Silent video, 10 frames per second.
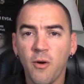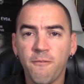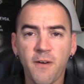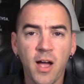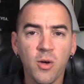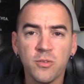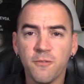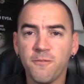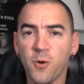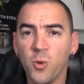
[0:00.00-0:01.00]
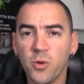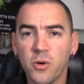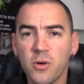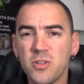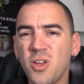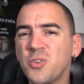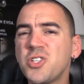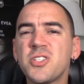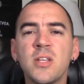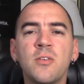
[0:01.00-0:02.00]
files and folders,
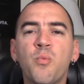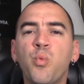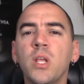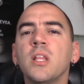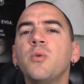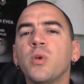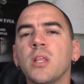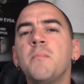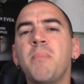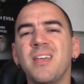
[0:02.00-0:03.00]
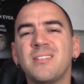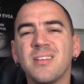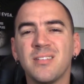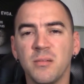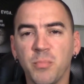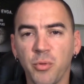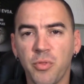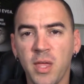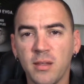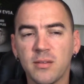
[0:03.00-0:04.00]
just really, really basic, simple
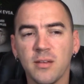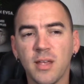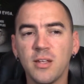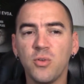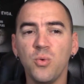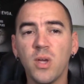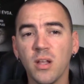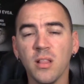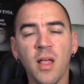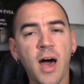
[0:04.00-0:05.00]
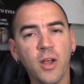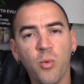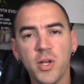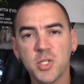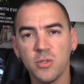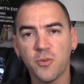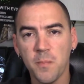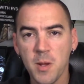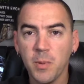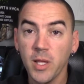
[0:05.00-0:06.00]
things, because I do get a lot of questions
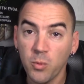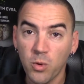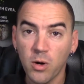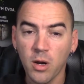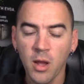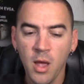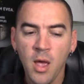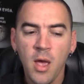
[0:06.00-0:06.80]
from people at work